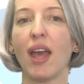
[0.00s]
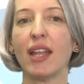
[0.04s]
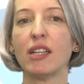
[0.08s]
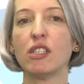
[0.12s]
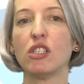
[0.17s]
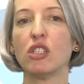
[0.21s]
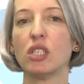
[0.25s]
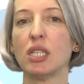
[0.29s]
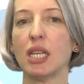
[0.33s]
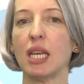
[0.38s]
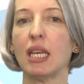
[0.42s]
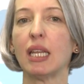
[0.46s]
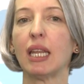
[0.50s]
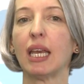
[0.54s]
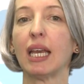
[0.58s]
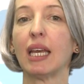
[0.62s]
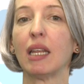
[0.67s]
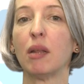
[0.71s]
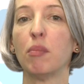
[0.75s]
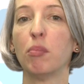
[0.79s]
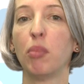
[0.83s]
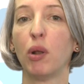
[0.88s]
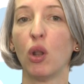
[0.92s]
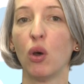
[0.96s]
entertaining
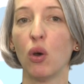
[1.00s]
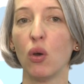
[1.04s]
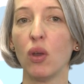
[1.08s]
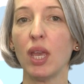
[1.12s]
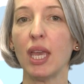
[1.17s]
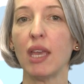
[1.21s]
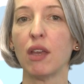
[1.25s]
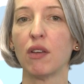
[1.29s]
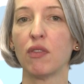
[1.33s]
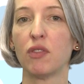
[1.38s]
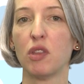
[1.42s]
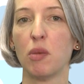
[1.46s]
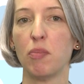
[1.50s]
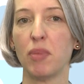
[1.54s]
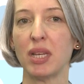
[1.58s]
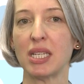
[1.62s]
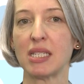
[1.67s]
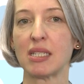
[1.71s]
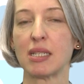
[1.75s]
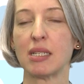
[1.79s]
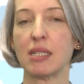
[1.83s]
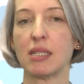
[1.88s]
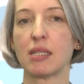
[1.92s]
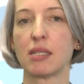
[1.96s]
an employee of the
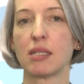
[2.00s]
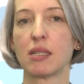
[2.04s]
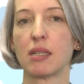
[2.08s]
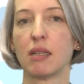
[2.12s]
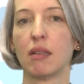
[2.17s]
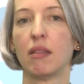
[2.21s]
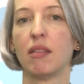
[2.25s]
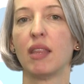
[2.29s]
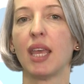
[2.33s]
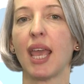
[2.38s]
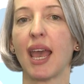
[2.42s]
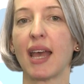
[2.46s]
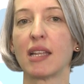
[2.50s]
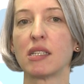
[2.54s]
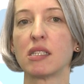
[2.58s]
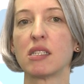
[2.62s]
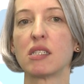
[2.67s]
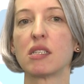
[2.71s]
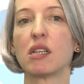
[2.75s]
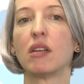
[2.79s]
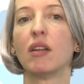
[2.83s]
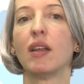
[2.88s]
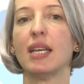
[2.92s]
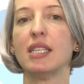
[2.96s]
business, the
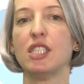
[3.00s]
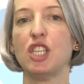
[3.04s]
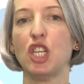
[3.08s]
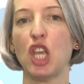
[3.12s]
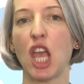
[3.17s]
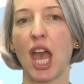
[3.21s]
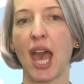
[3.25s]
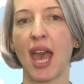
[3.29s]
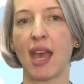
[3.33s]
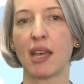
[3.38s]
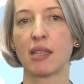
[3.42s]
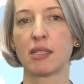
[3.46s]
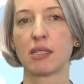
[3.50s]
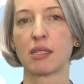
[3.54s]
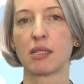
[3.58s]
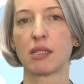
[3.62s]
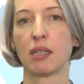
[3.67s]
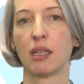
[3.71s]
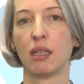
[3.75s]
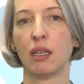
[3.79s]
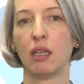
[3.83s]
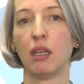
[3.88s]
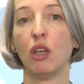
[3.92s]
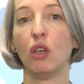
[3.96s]
answer is yes.
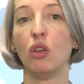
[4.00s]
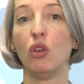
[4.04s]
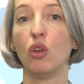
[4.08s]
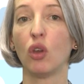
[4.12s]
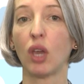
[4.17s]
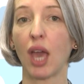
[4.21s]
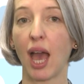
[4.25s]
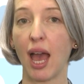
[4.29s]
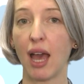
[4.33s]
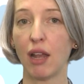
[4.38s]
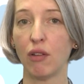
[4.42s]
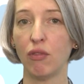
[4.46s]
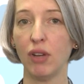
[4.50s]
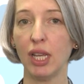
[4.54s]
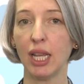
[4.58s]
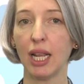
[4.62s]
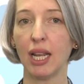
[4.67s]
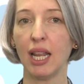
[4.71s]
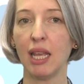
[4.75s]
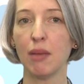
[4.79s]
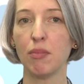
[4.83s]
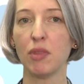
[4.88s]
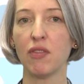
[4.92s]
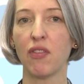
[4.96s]
You can
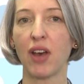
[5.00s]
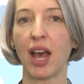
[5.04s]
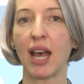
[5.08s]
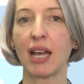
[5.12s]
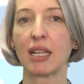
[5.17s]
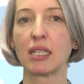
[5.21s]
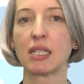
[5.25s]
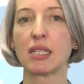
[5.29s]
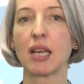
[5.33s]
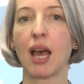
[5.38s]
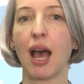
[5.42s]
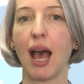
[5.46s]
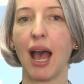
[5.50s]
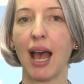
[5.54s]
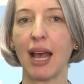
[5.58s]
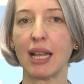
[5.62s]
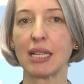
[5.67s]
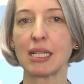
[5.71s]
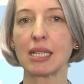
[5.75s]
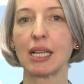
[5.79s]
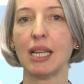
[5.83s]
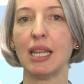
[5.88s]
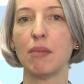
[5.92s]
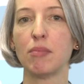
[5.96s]
reclaim the V A T
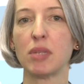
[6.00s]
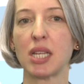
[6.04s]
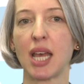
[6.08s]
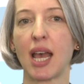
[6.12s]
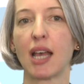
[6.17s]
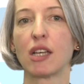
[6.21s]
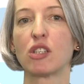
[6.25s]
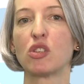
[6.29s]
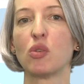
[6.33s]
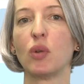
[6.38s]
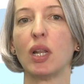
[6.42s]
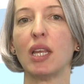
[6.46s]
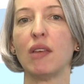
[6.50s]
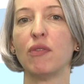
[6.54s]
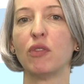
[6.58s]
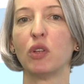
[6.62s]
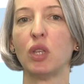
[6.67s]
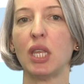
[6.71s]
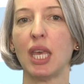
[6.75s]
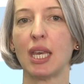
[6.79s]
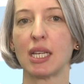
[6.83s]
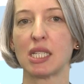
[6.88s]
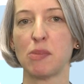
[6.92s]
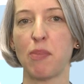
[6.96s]
and claim tax relief on
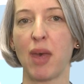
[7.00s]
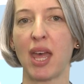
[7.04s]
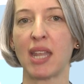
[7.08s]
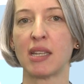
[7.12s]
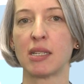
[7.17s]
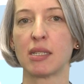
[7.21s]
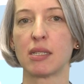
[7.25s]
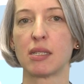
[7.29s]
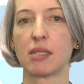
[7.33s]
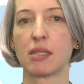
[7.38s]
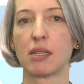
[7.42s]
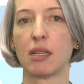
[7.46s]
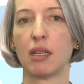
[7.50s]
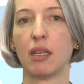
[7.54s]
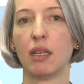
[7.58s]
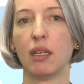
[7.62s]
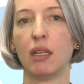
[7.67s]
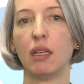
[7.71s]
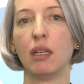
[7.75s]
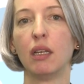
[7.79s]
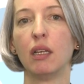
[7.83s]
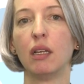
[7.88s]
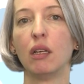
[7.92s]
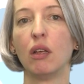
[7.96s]
the expense.
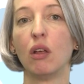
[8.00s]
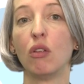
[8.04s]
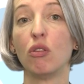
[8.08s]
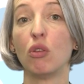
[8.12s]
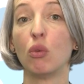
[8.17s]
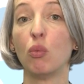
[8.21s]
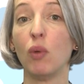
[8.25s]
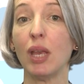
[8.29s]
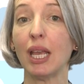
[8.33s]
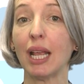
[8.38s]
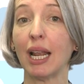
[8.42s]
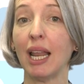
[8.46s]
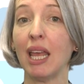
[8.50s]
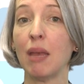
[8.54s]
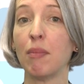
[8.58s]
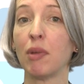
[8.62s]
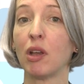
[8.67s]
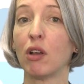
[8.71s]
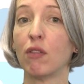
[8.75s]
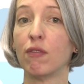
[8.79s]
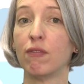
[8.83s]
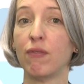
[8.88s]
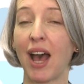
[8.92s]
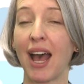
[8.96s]
The
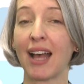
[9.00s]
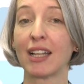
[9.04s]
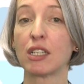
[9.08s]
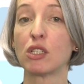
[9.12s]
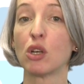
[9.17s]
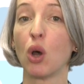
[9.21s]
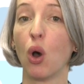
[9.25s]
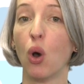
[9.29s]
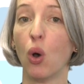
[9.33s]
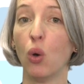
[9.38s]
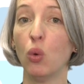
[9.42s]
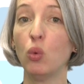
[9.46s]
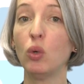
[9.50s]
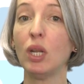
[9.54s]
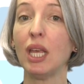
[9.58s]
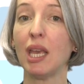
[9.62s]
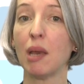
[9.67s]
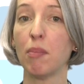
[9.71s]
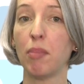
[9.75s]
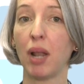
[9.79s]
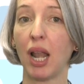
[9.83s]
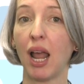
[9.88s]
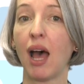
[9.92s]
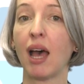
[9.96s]
reclaiming of V A T only
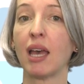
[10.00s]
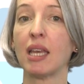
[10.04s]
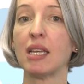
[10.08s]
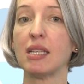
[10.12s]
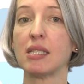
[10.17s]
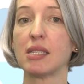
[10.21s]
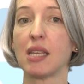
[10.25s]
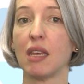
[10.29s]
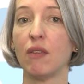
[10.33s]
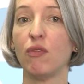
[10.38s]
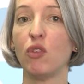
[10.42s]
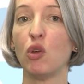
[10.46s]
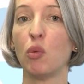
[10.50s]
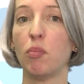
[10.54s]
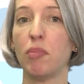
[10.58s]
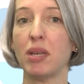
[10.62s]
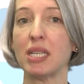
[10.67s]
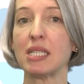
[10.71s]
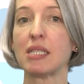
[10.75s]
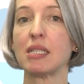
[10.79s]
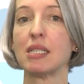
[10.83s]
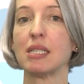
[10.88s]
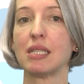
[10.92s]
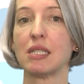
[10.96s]
applies if your
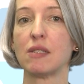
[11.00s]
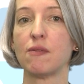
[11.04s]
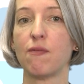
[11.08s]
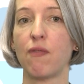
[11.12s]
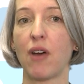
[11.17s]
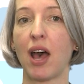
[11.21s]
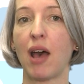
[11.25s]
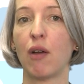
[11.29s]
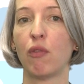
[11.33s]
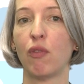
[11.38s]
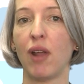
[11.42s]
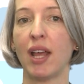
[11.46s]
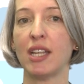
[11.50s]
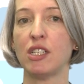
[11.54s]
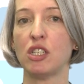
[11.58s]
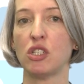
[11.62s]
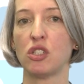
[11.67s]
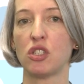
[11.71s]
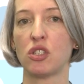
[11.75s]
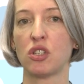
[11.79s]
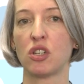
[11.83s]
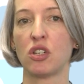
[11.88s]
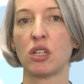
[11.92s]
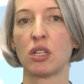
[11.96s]
business is V A T
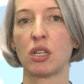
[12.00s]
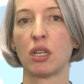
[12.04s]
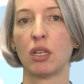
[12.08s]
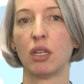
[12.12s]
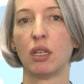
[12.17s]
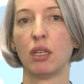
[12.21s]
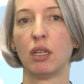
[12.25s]
registered.